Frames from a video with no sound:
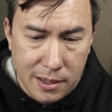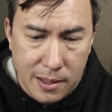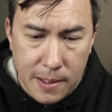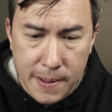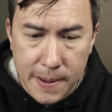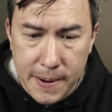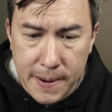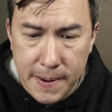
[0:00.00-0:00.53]

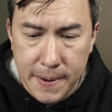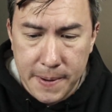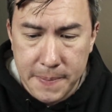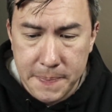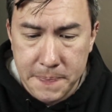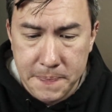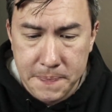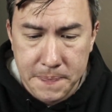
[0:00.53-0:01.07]

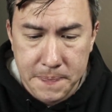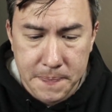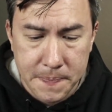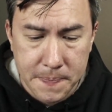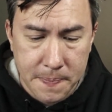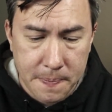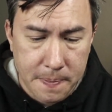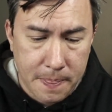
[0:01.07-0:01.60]
I
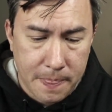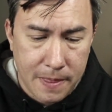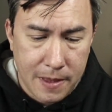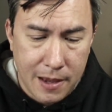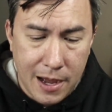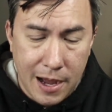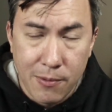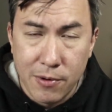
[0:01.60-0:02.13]

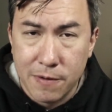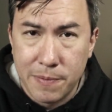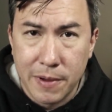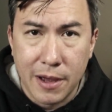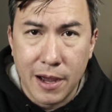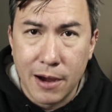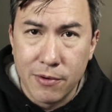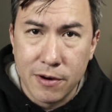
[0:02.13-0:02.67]
would
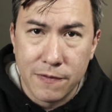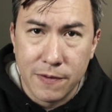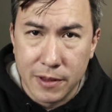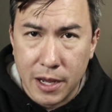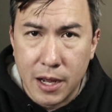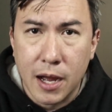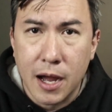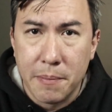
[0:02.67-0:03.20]
have felt
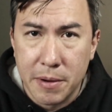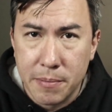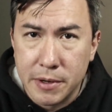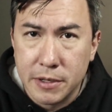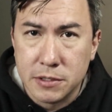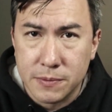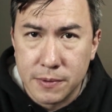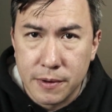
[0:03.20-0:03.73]
like I got my
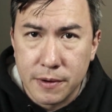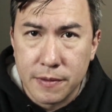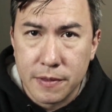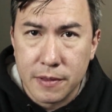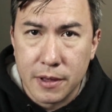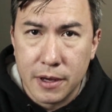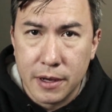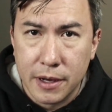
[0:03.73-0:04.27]
money's
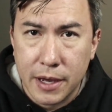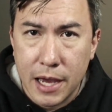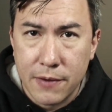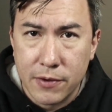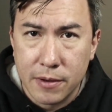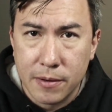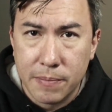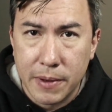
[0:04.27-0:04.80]
worth
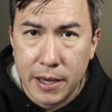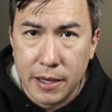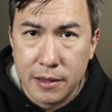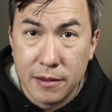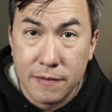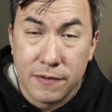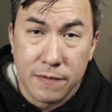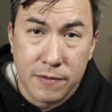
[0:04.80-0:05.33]
having paid the
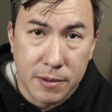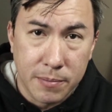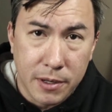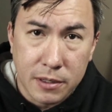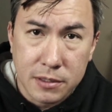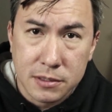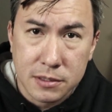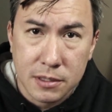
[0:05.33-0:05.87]

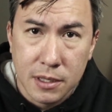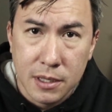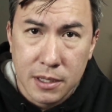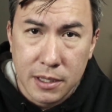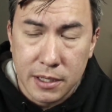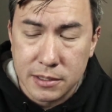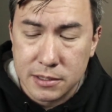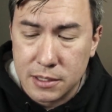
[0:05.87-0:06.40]
$50
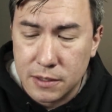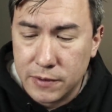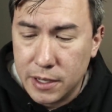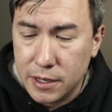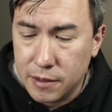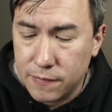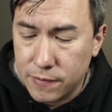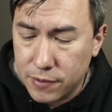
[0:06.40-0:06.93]
instead of getting
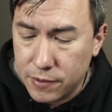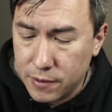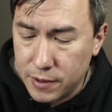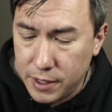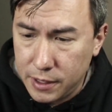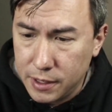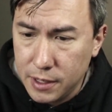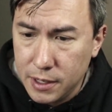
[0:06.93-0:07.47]
it for
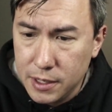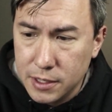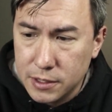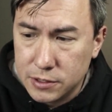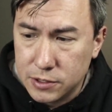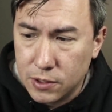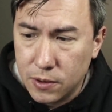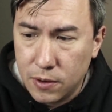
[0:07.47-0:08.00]
30.
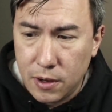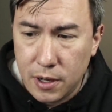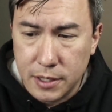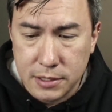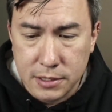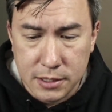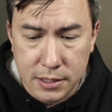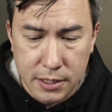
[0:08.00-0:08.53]
So
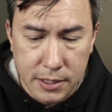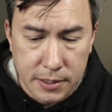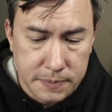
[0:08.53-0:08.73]
honestly,